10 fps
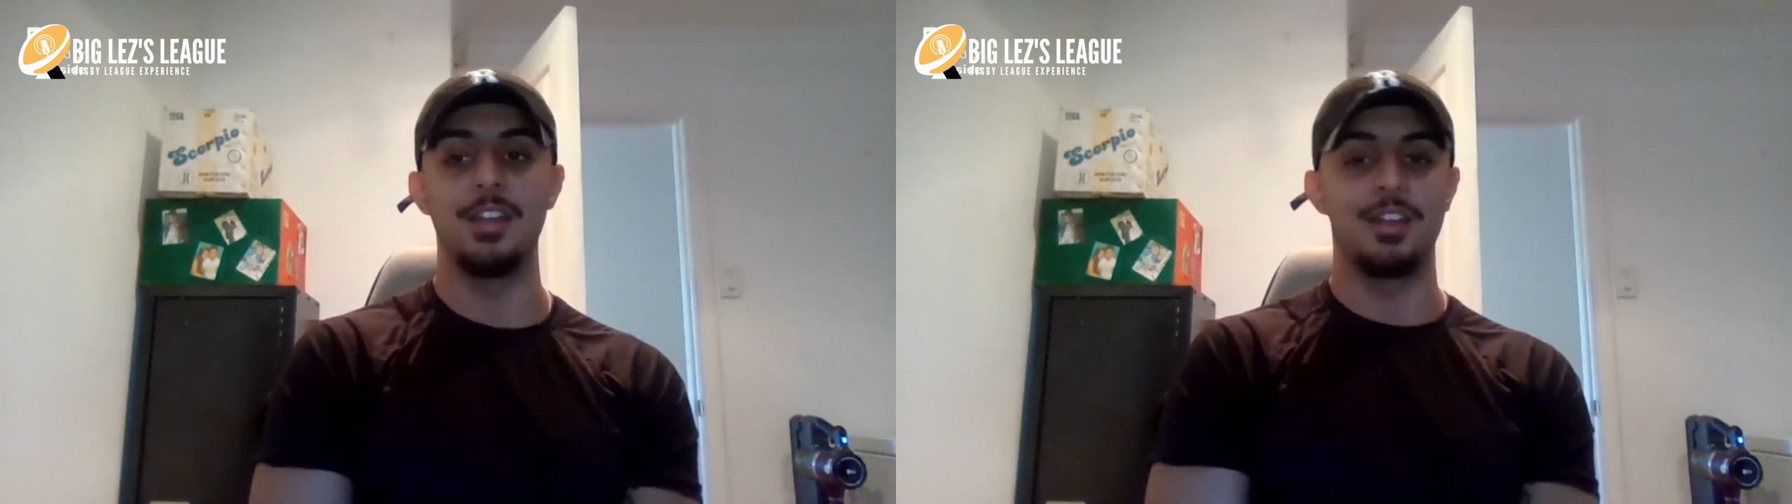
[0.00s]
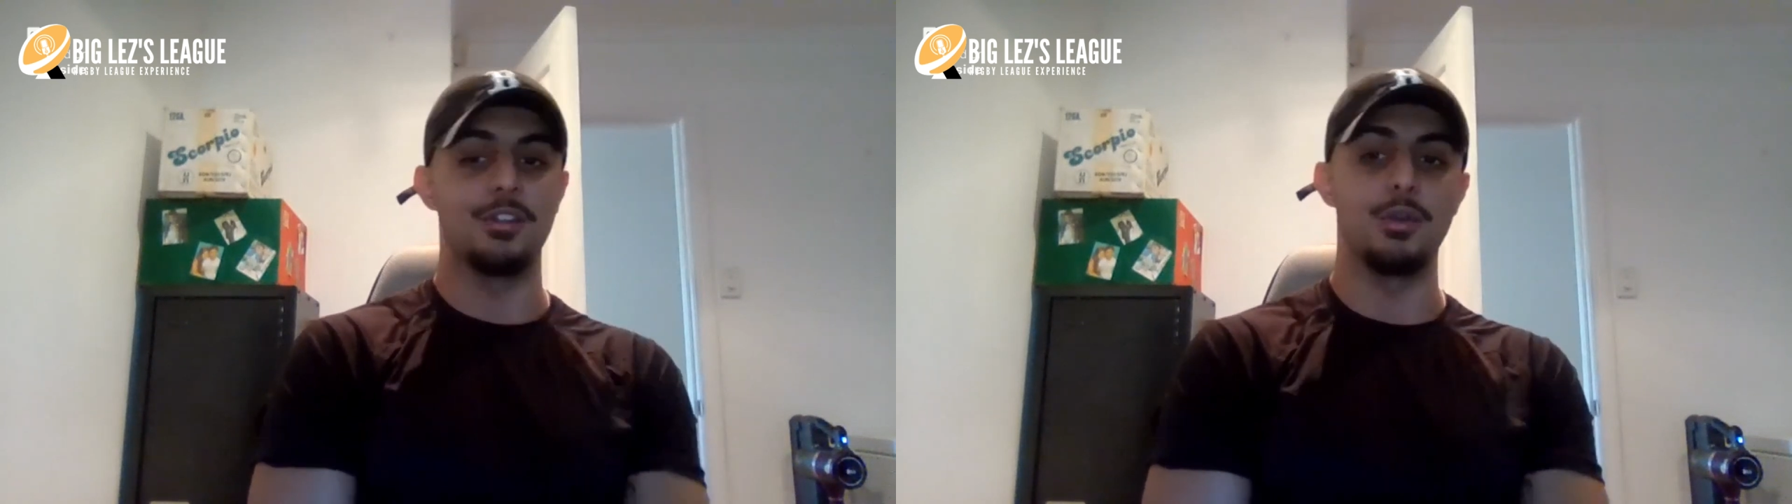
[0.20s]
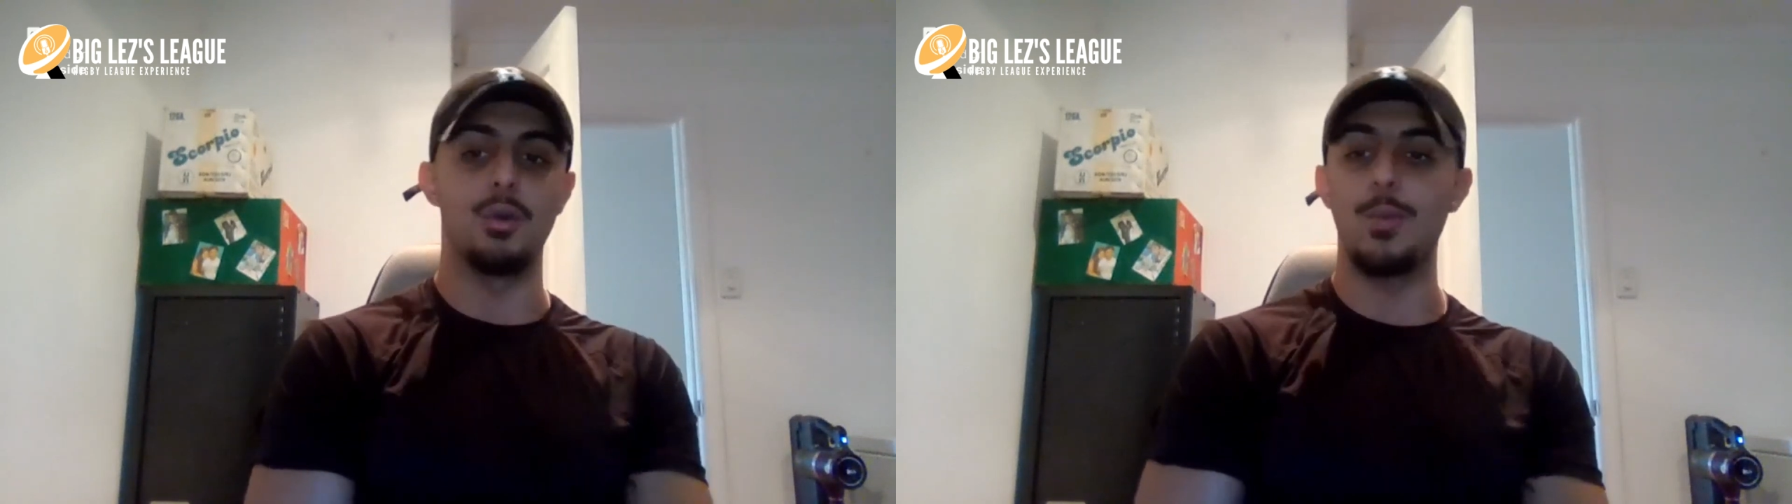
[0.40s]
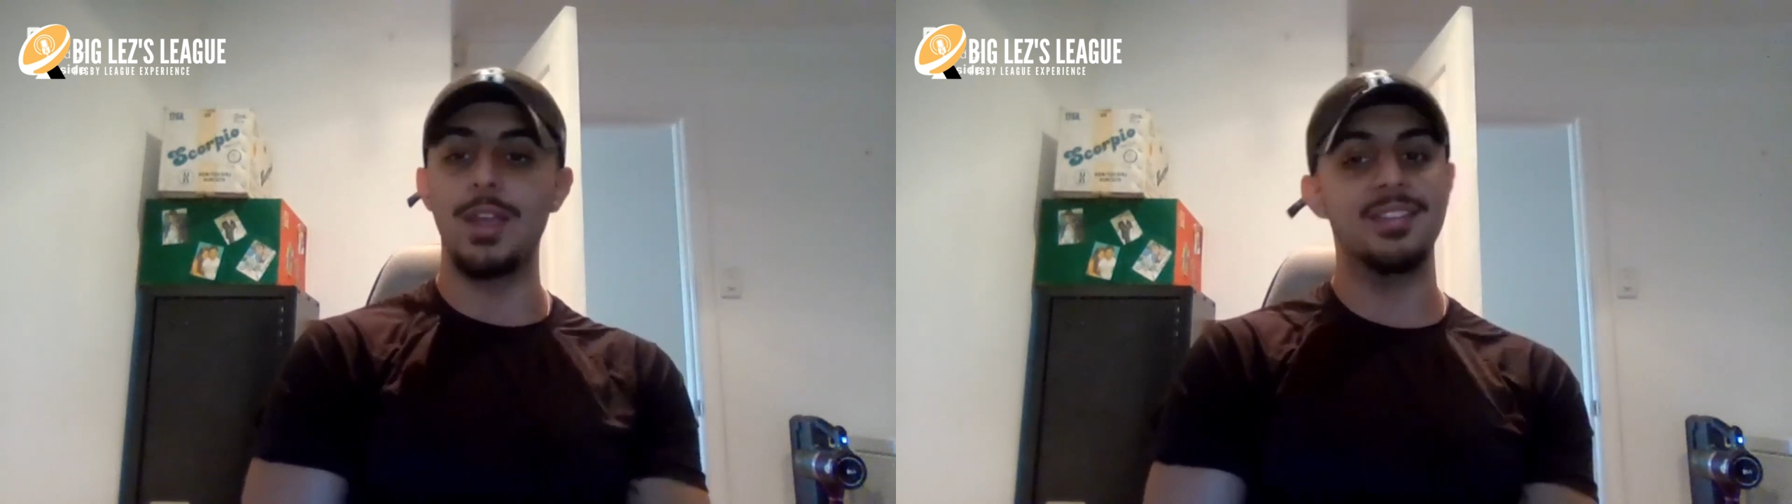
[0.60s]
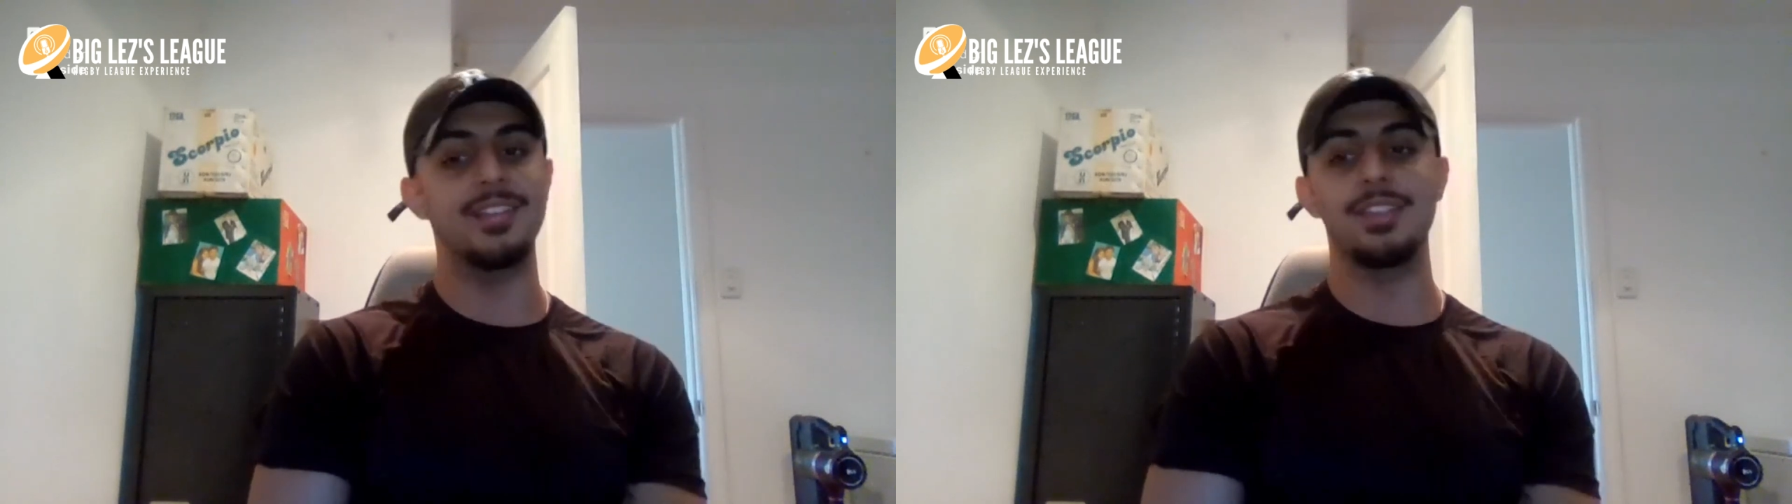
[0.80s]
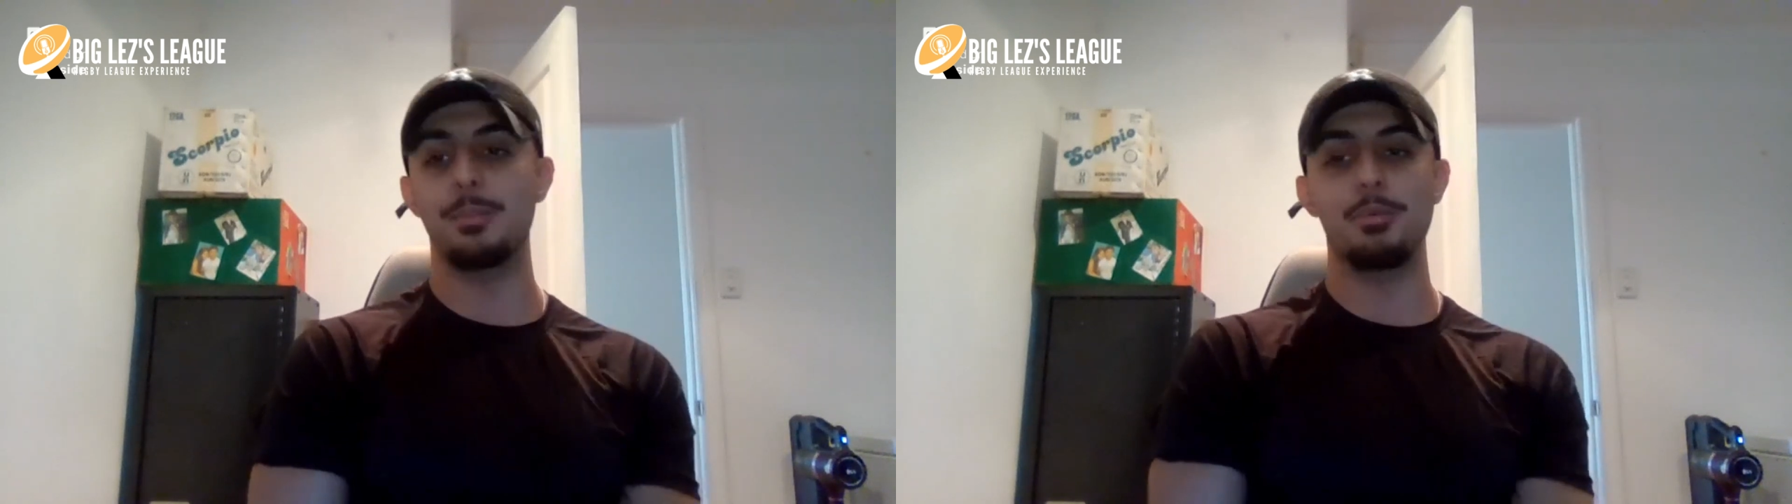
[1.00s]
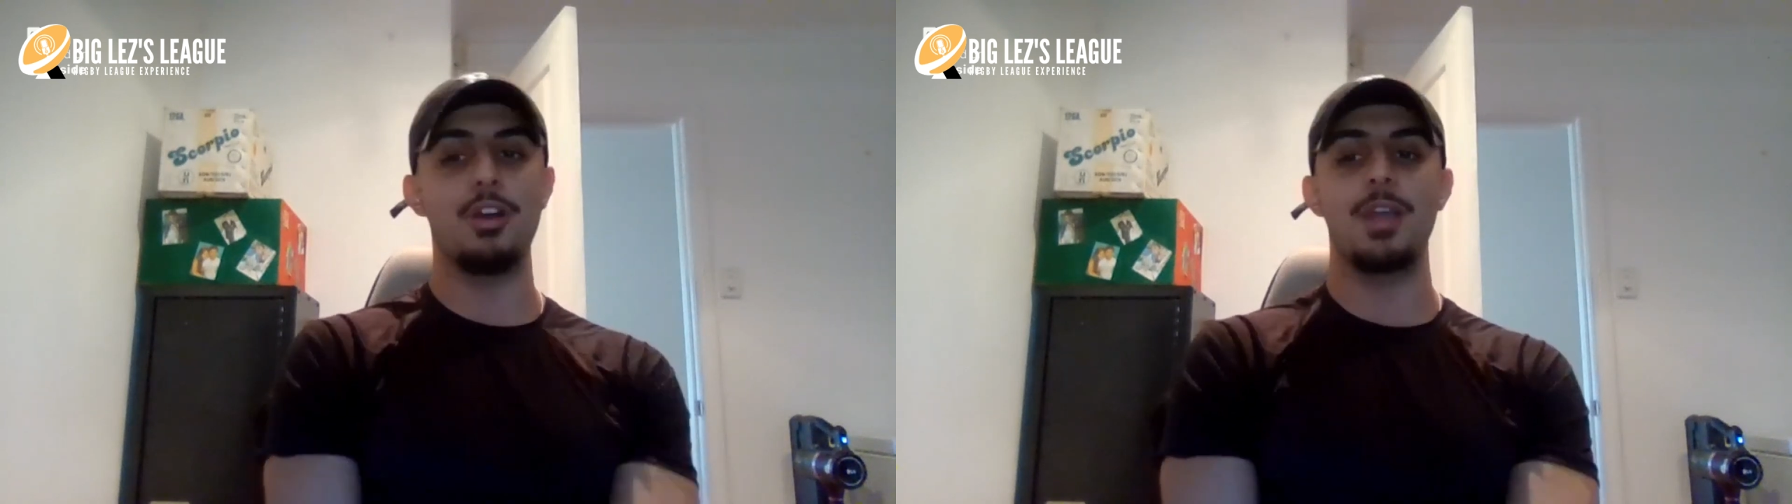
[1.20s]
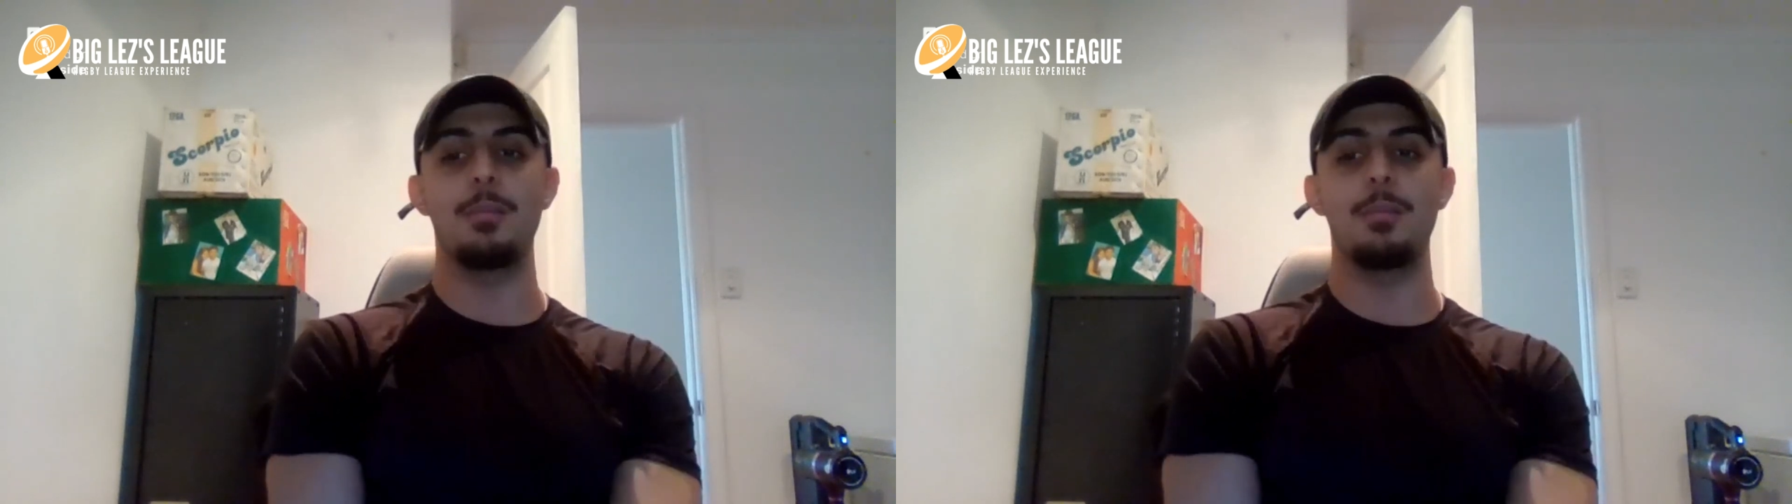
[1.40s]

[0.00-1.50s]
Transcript: you're wasting the prime